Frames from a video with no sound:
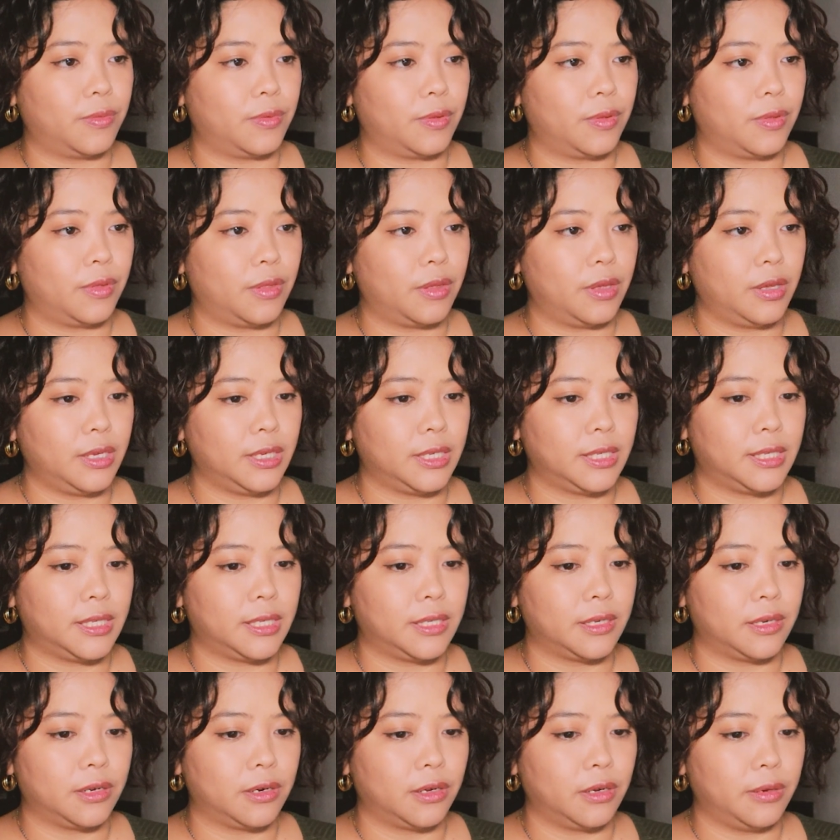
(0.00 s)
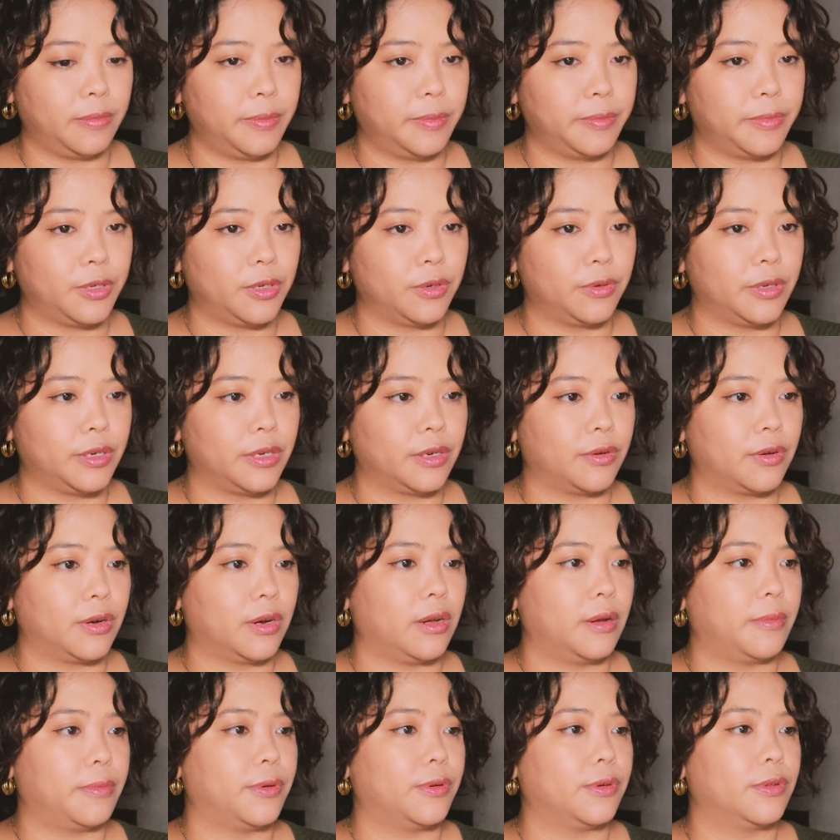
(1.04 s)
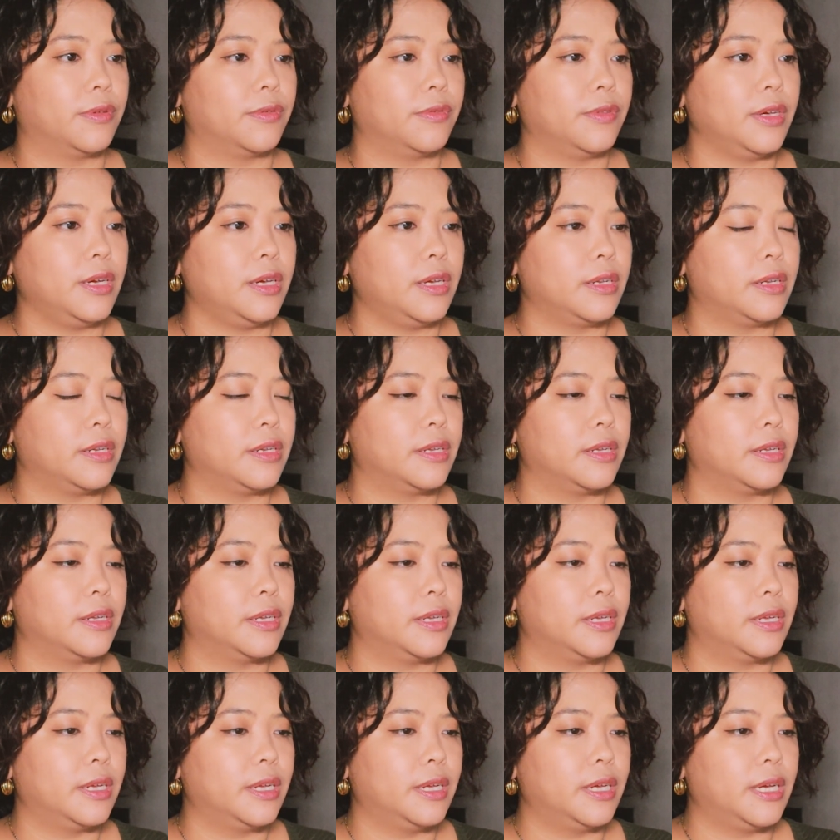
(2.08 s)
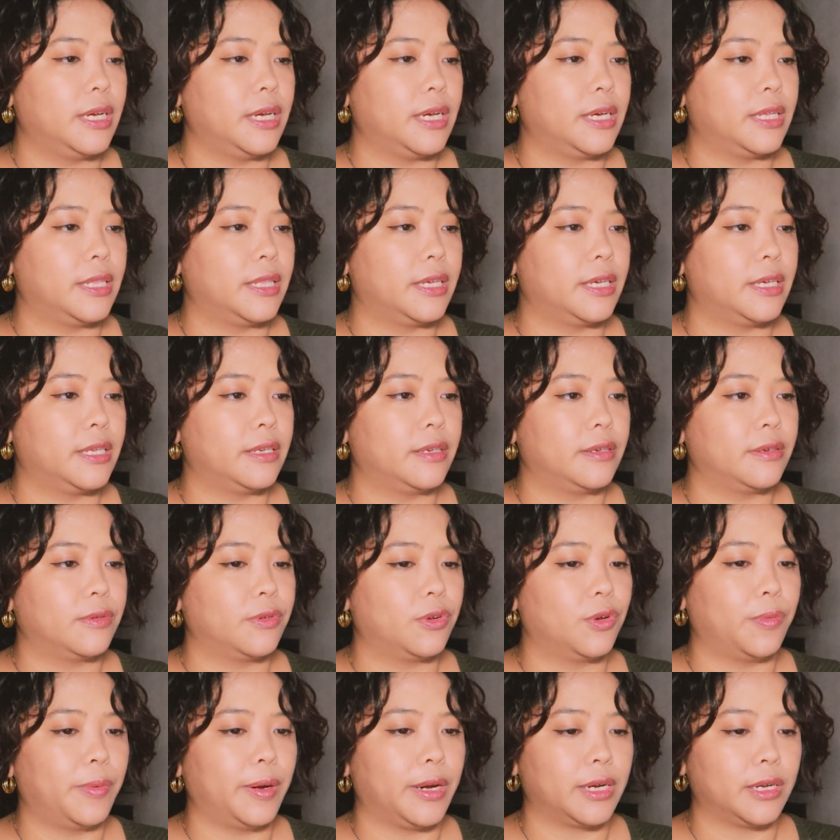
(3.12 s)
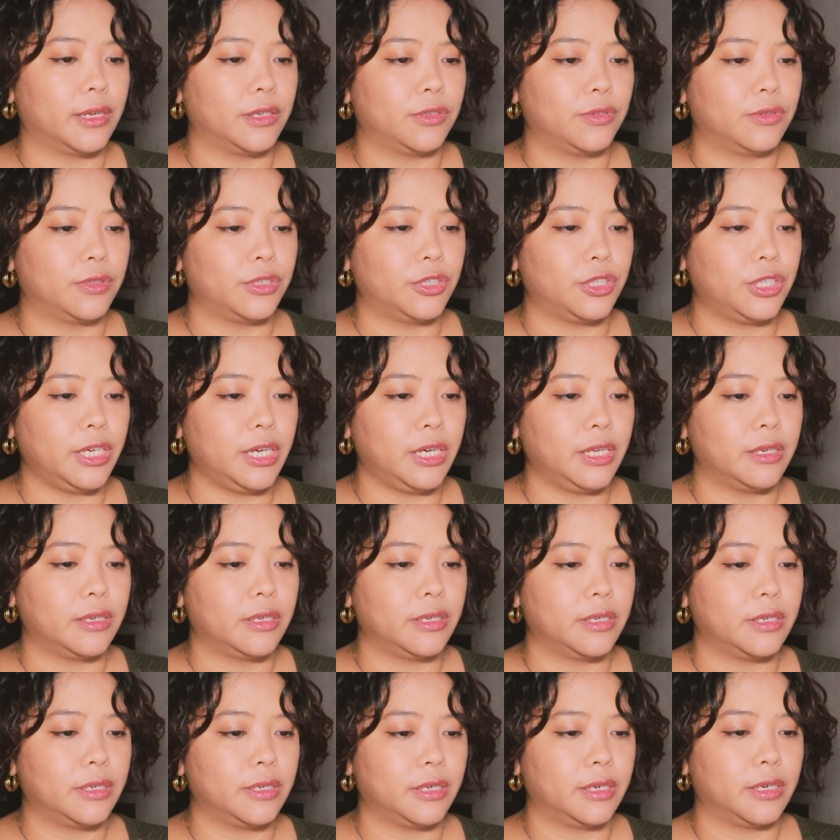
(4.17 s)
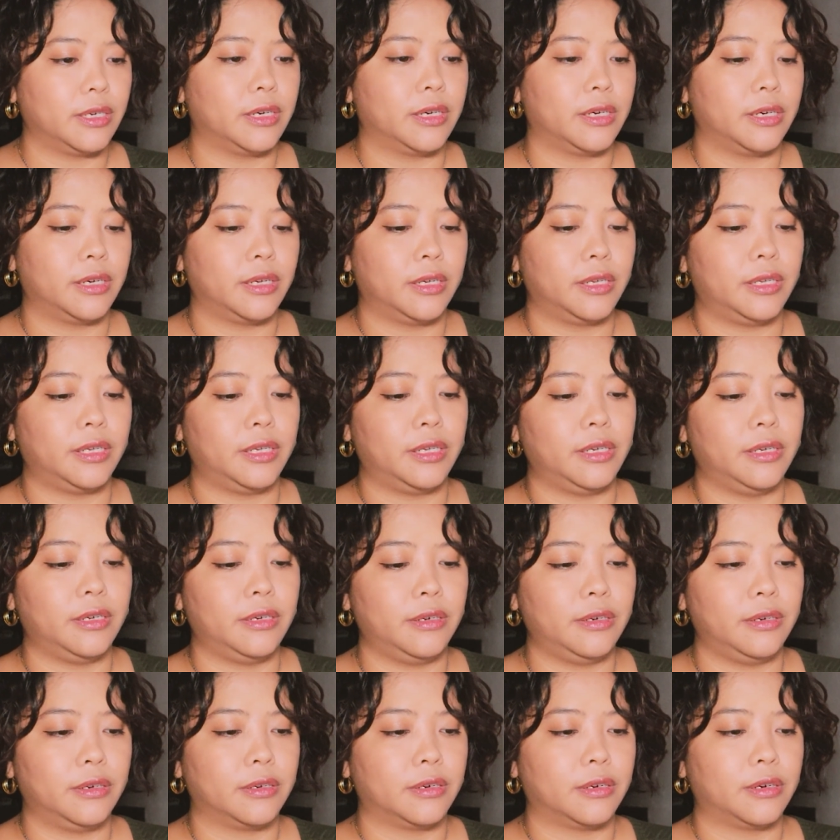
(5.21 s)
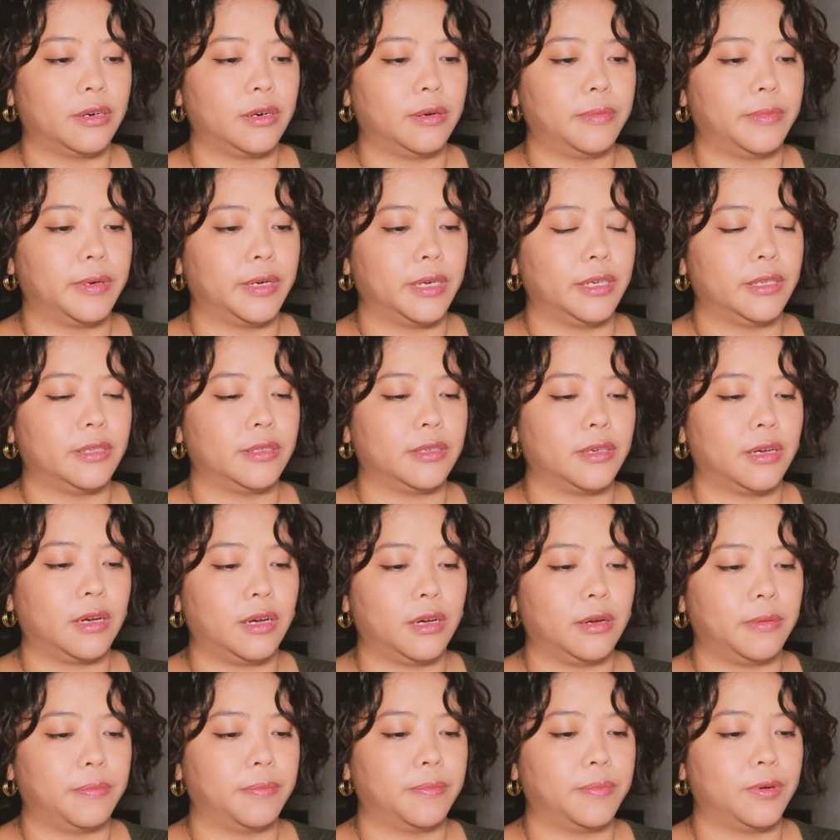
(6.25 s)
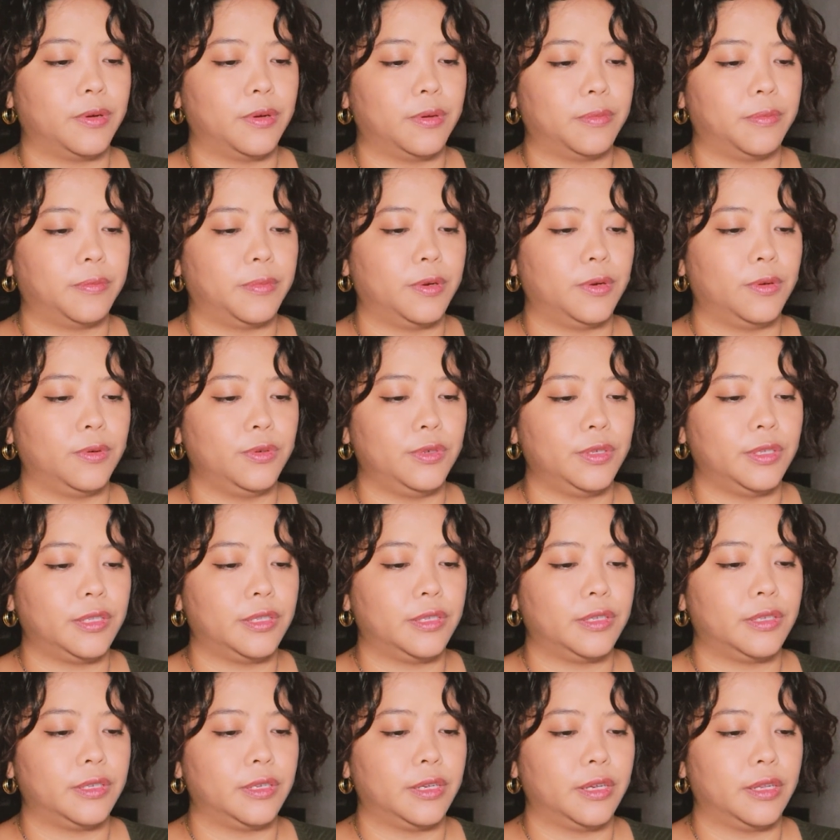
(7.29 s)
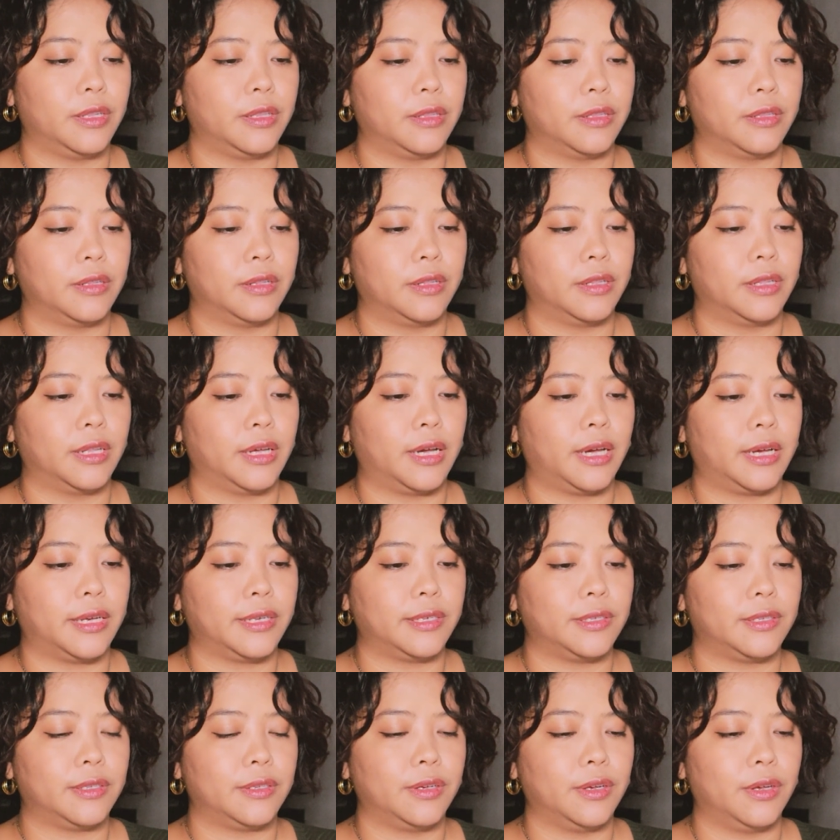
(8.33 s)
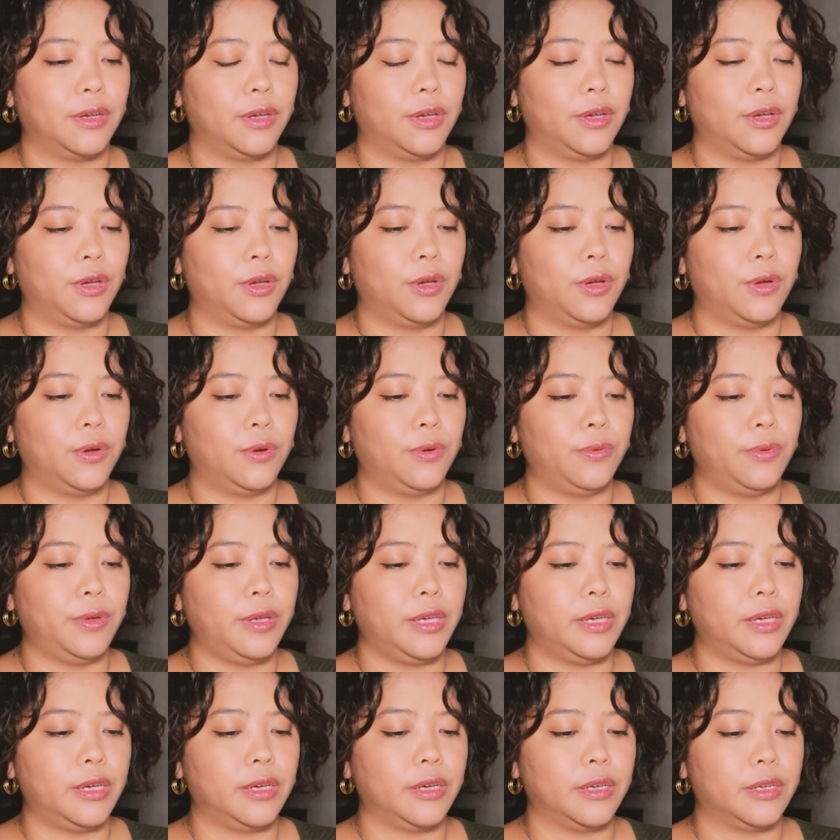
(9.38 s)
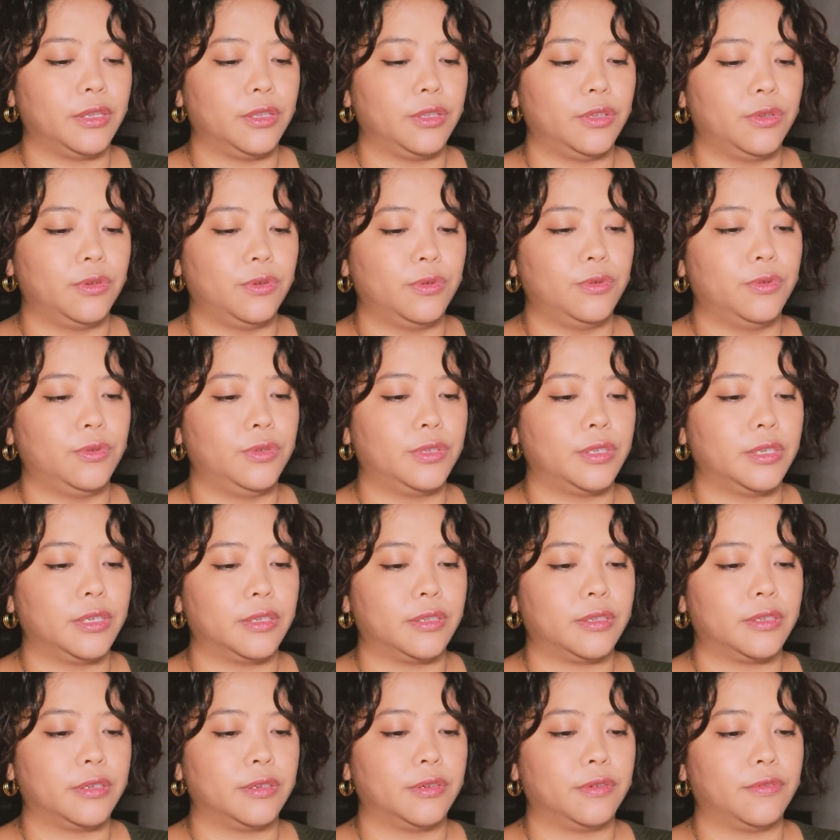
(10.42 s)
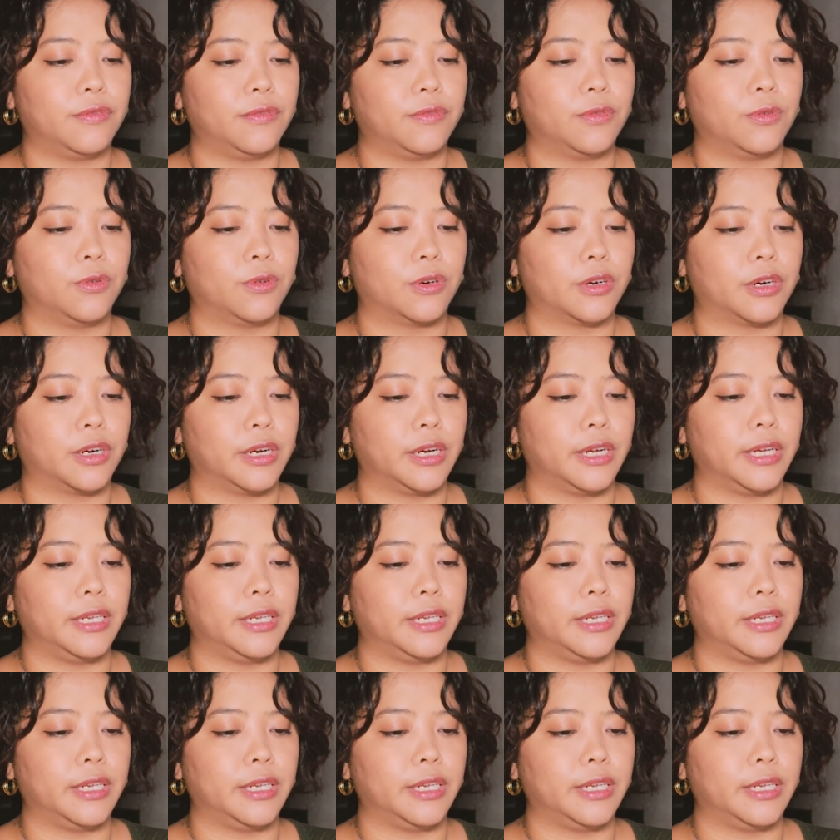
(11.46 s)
things set up, let me go ahead and grab all of that and then go back into the chat. Here are my top posts in the last week. Use it for